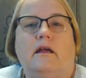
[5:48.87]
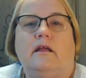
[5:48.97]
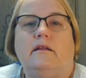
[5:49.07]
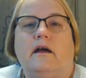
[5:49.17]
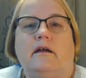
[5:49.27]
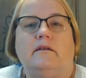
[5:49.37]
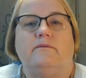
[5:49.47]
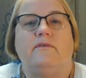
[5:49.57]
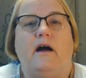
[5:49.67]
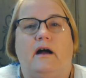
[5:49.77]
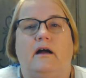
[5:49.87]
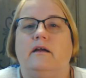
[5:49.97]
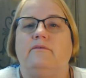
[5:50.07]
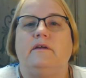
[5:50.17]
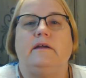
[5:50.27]
9 to
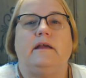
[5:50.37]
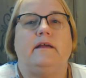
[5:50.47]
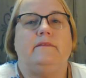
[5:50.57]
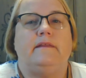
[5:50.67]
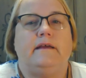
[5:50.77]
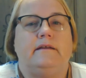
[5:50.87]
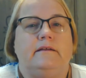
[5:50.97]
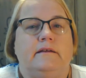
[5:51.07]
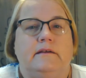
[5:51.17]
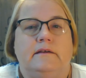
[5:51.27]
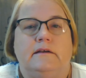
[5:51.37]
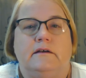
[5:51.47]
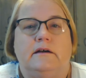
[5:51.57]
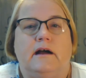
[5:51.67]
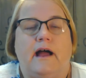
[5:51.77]
5, and then
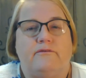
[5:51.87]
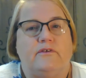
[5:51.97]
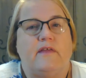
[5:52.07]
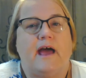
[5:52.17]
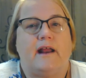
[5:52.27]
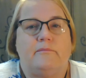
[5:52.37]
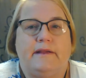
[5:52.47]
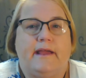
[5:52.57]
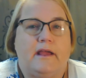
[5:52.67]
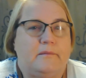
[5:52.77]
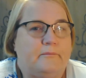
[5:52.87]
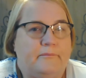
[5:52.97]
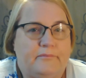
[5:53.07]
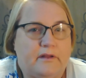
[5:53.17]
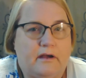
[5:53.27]
after that I became
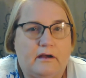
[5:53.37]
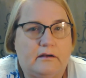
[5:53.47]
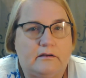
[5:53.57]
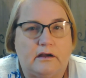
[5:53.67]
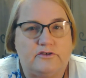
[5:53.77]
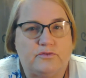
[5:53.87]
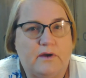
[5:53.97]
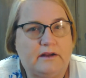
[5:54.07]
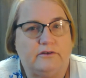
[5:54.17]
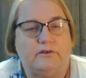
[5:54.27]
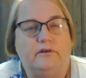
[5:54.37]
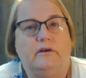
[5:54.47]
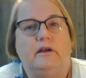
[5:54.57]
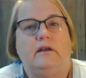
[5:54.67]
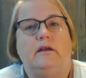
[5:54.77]
a director,
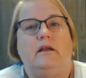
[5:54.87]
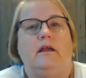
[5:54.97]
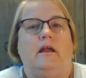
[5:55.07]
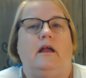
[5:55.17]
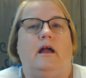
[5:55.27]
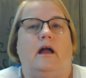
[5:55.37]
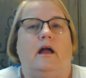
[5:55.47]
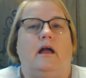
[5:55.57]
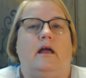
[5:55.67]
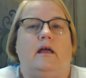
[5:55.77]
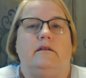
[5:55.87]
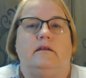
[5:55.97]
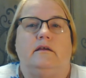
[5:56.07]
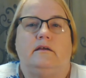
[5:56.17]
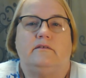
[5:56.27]

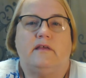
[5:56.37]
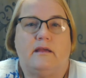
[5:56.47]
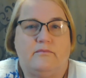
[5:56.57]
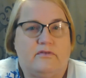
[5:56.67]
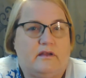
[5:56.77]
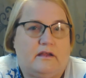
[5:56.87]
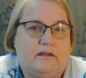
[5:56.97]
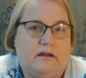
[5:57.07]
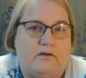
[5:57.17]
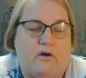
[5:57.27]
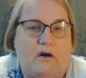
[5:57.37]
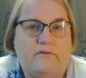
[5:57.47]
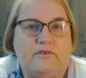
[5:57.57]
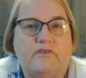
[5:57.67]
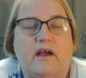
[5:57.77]
and same thing,
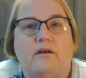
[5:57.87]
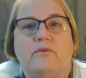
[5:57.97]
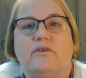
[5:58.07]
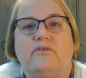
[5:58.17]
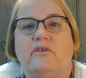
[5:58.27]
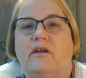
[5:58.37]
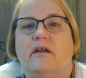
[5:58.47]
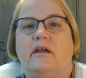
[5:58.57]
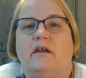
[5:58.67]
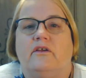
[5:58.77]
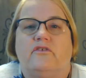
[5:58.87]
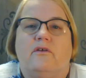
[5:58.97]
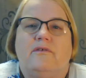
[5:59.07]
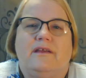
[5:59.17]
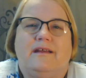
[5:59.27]
office hours.
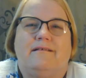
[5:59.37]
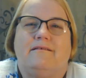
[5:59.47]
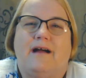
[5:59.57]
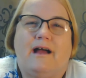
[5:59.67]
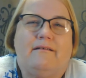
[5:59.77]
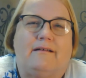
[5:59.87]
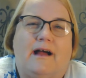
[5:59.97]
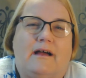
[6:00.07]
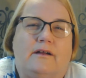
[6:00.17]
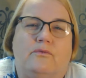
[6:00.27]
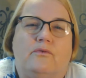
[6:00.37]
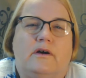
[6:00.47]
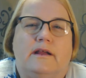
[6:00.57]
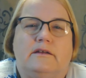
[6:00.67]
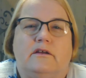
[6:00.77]
So, I kind of
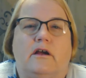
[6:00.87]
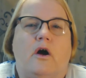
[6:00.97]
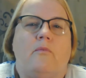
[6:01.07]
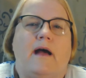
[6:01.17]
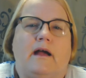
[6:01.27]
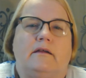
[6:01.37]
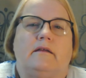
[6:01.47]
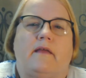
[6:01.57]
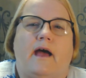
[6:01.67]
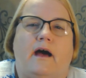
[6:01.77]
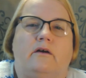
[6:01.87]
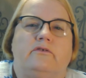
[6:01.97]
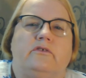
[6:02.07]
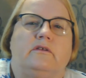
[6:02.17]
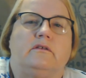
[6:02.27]
wanted to go back to the
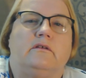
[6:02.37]
house and